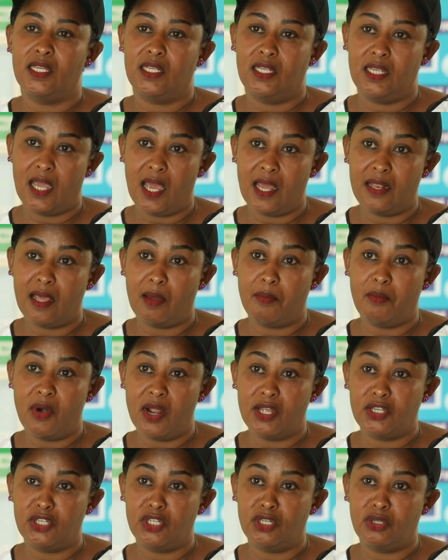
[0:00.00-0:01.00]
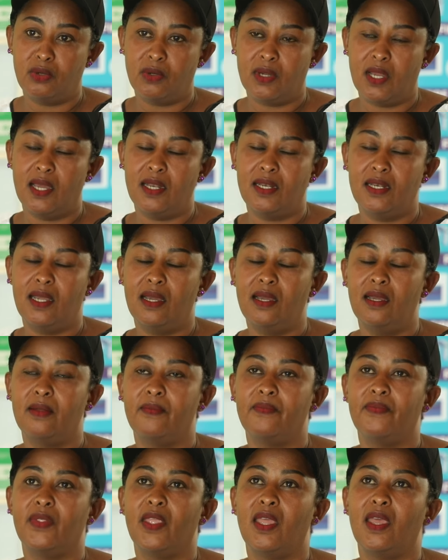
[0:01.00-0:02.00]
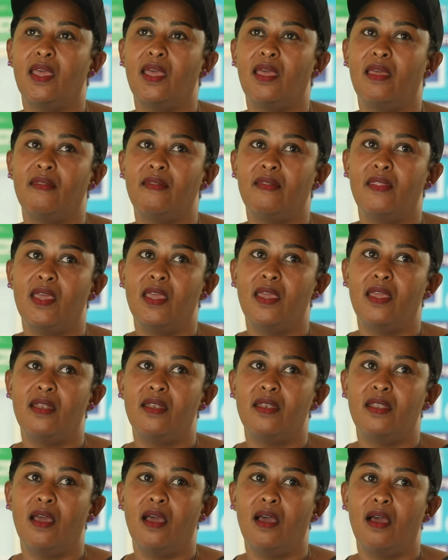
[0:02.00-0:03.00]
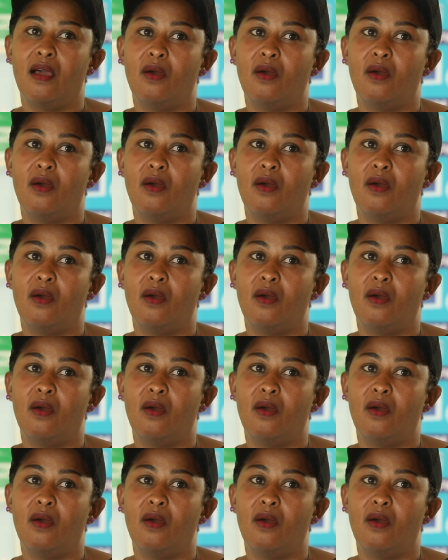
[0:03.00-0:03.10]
He had a branch in Uganda, and then